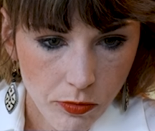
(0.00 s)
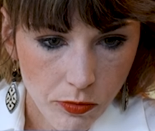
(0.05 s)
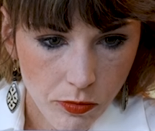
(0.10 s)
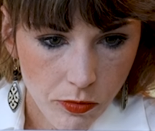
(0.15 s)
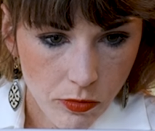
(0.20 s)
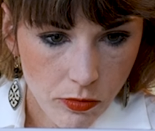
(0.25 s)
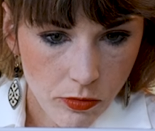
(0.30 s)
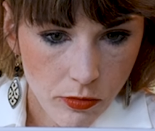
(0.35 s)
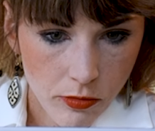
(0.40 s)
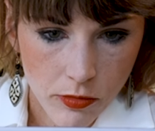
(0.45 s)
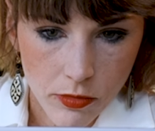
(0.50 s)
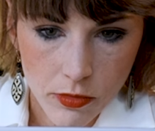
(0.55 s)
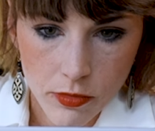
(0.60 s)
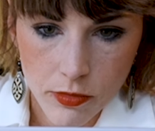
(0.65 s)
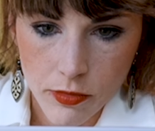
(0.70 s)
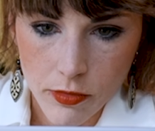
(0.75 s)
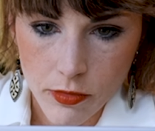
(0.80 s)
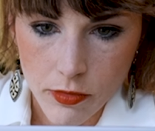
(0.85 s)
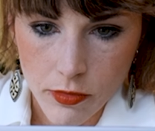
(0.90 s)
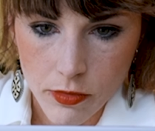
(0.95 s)
you open up the
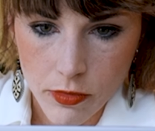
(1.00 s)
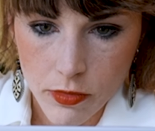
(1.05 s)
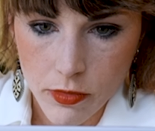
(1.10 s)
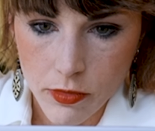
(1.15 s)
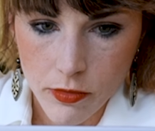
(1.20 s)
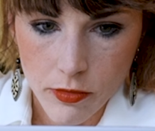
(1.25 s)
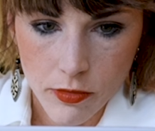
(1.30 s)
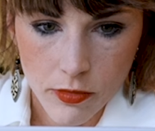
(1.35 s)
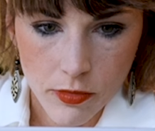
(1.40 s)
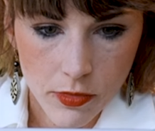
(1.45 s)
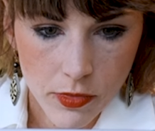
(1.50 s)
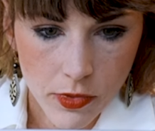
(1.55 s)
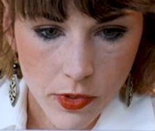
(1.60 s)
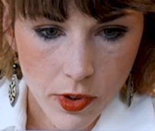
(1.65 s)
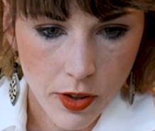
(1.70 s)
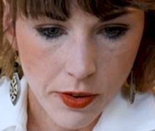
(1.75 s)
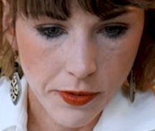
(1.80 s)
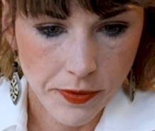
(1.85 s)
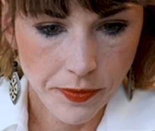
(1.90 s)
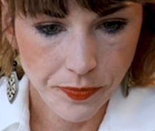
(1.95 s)
reporting tab,
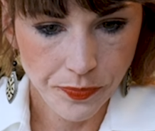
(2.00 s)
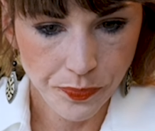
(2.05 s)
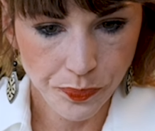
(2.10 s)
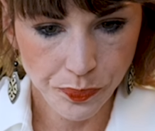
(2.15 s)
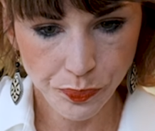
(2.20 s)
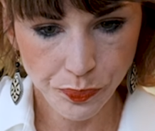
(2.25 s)
you'll see a